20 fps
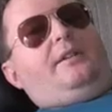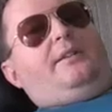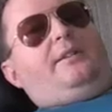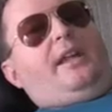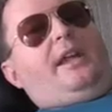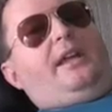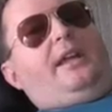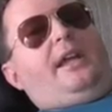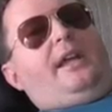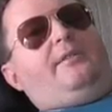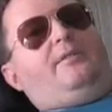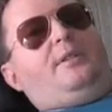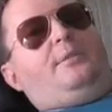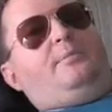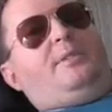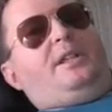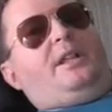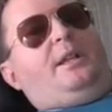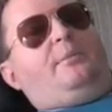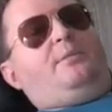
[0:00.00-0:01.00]
I, I,
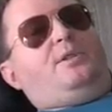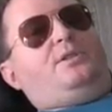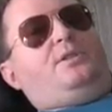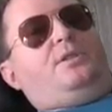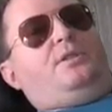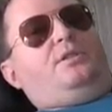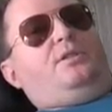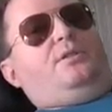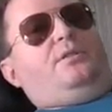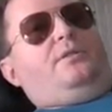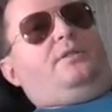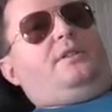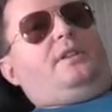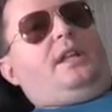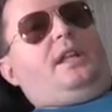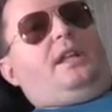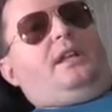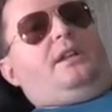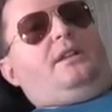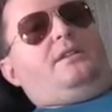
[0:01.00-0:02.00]
haven't been able to do
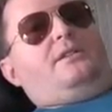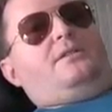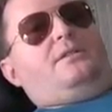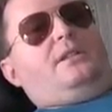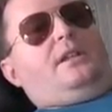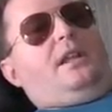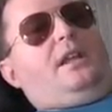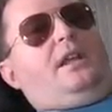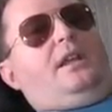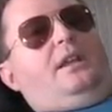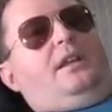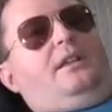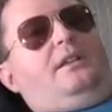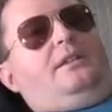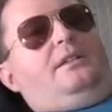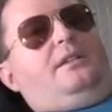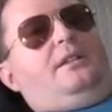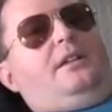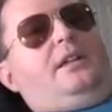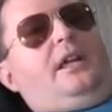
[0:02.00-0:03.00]
things,
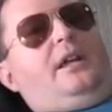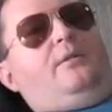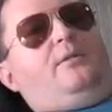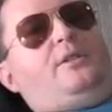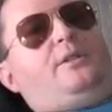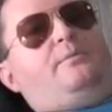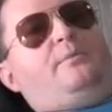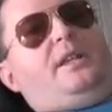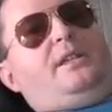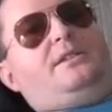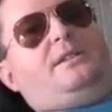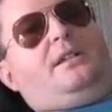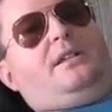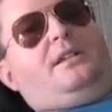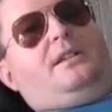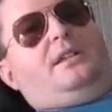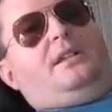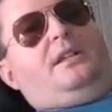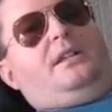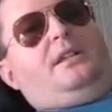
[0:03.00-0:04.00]
and uh, I was
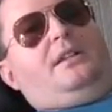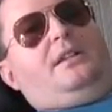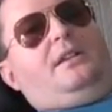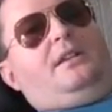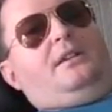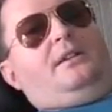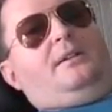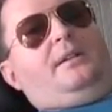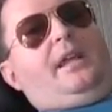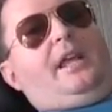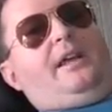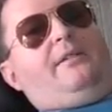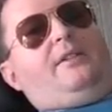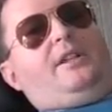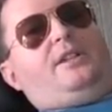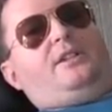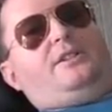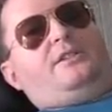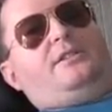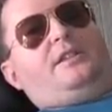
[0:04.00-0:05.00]
basically uh,
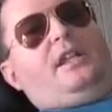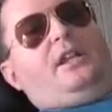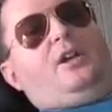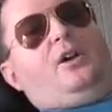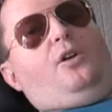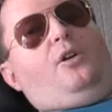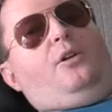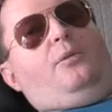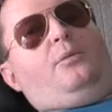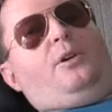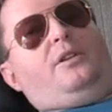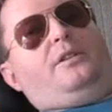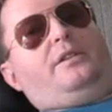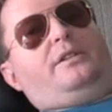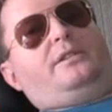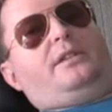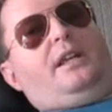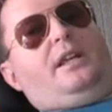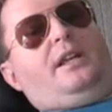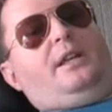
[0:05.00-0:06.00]
having to stay home all
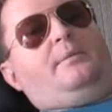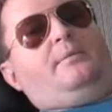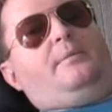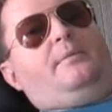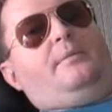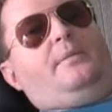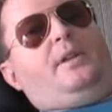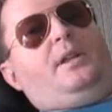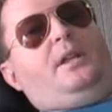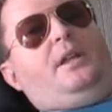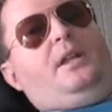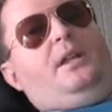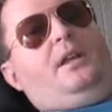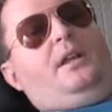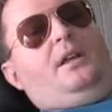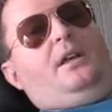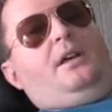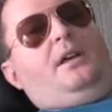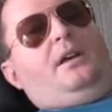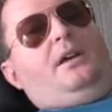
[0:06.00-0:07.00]
the
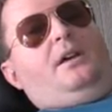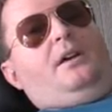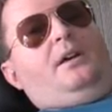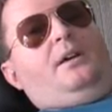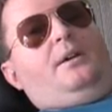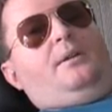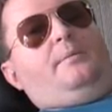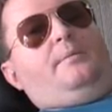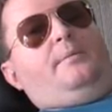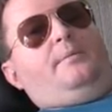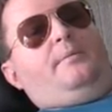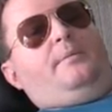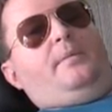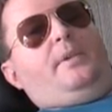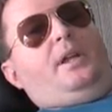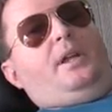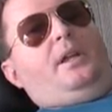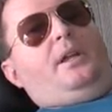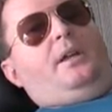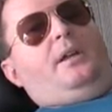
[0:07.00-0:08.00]
time.
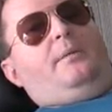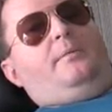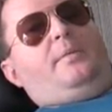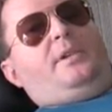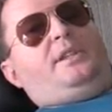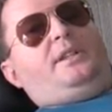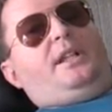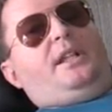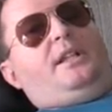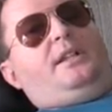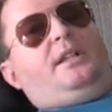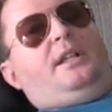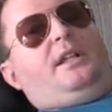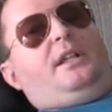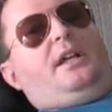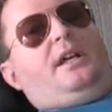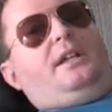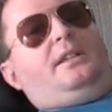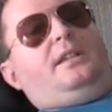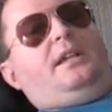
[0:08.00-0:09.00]
Um, but then
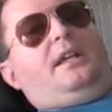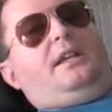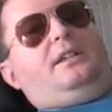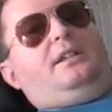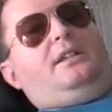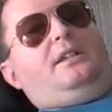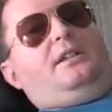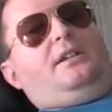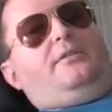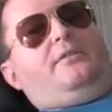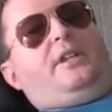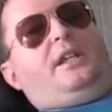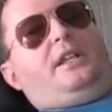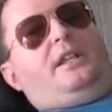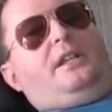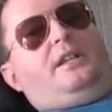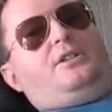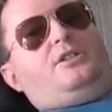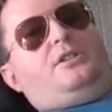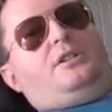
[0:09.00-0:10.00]
I got the idea of
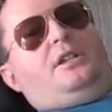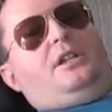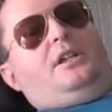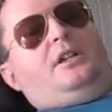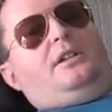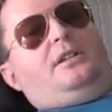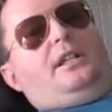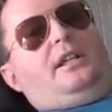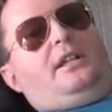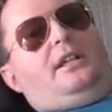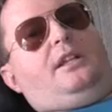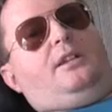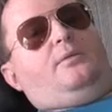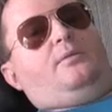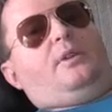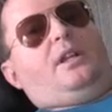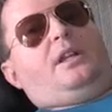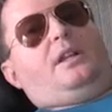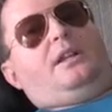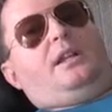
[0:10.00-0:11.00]
getting a chair that can
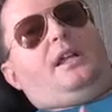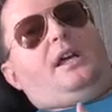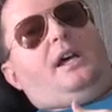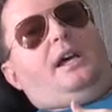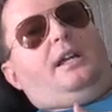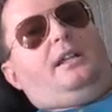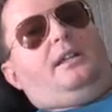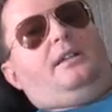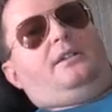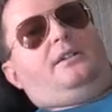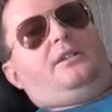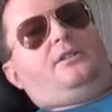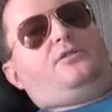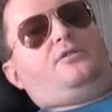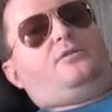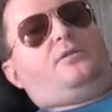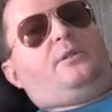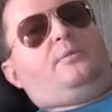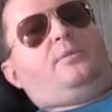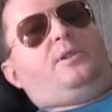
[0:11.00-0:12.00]
recline and
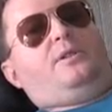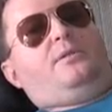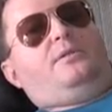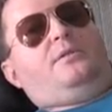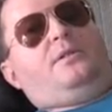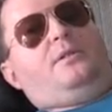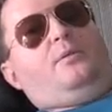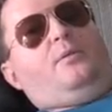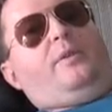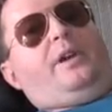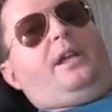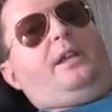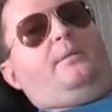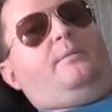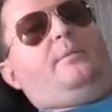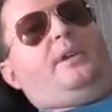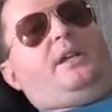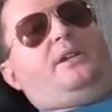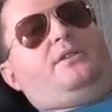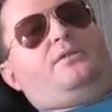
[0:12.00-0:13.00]
distribute the
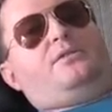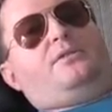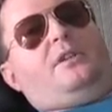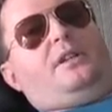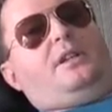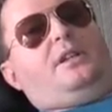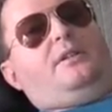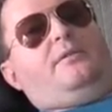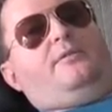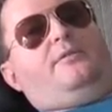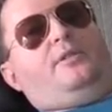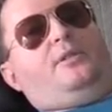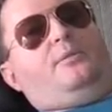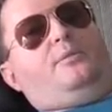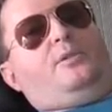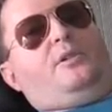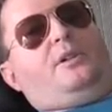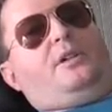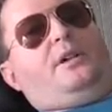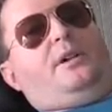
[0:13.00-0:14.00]
weight better so I can feel
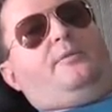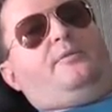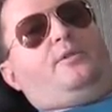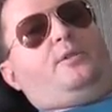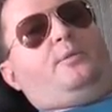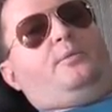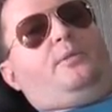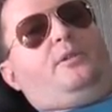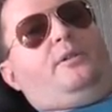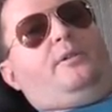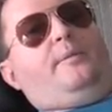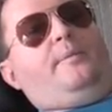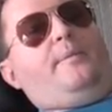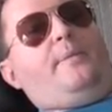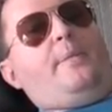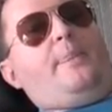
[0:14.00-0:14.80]
more comfortable.